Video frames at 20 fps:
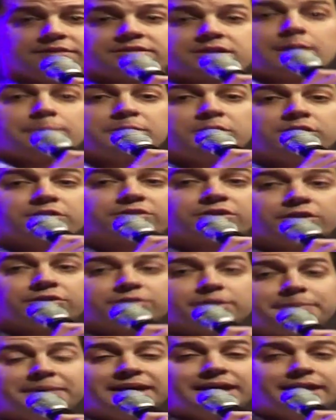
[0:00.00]
It was a couple years ago,
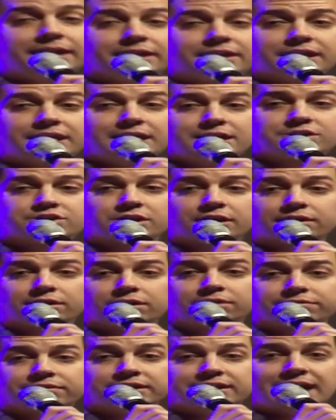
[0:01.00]
some idiot kid tried to
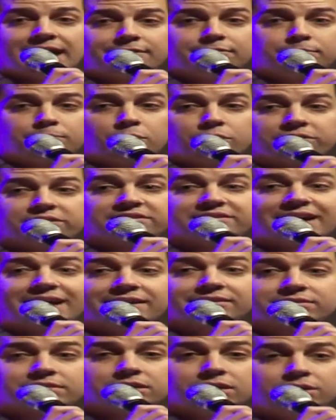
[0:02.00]
go off the diving board with his
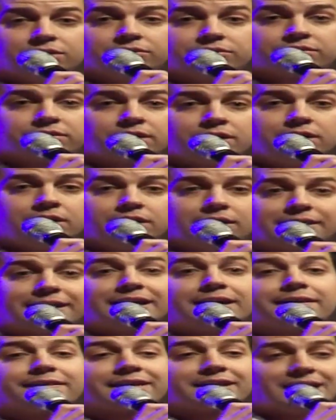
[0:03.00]
eyes closed,
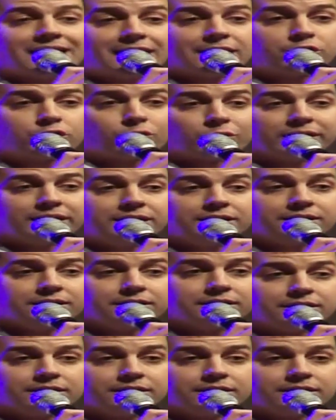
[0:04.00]
landed on the concrete.